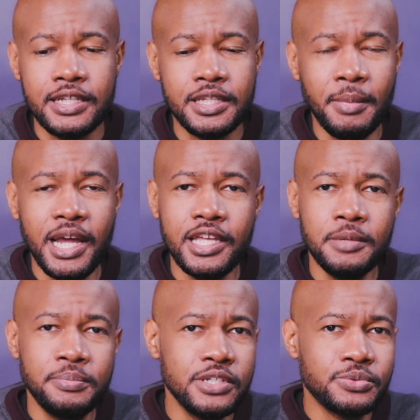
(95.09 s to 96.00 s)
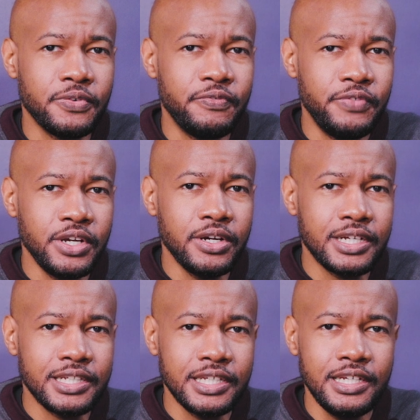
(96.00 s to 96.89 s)
The mic inputs were very
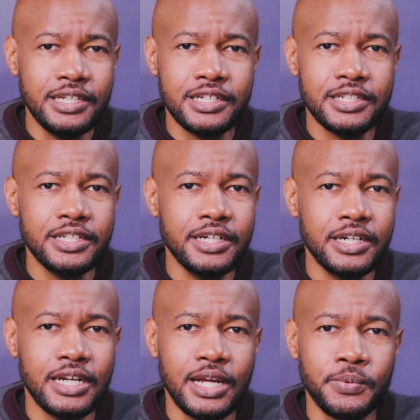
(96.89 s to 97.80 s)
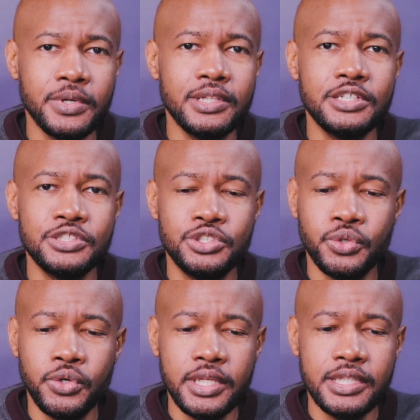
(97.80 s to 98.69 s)
clean and clear, and I really
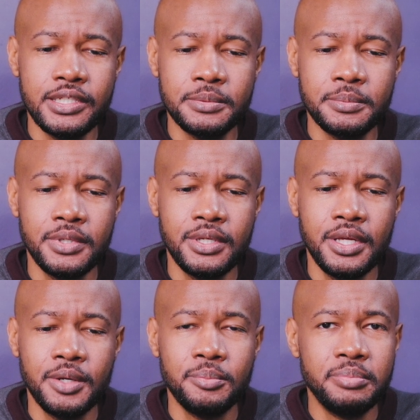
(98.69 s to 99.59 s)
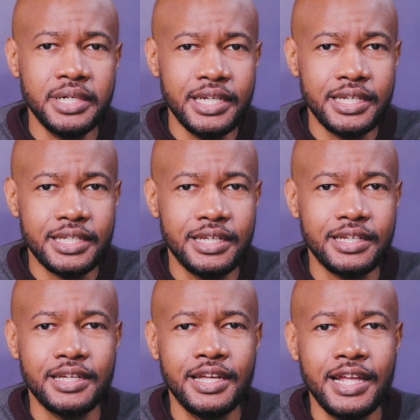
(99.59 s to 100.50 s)
enjoyed them, but
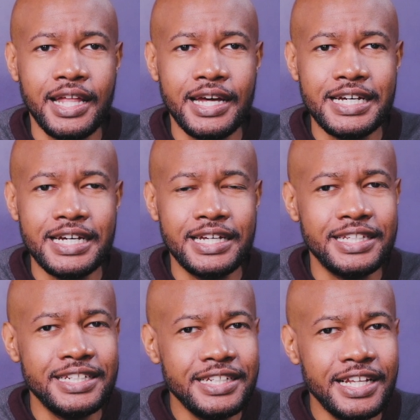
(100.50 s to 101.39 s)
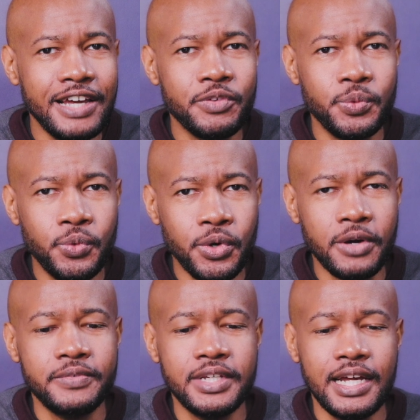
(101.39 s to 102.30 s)
they didn't have the
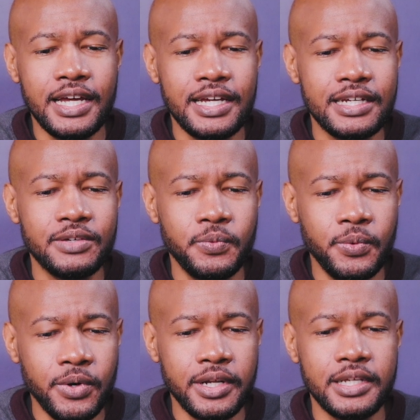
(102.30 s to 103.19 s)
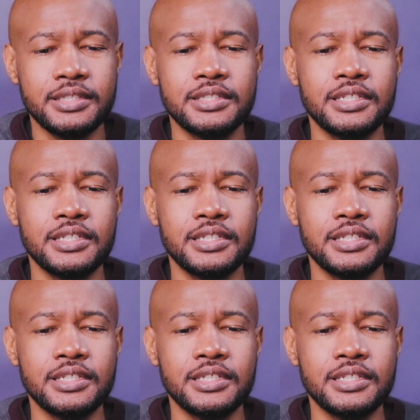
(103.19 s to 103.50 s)
warmth that I wanted.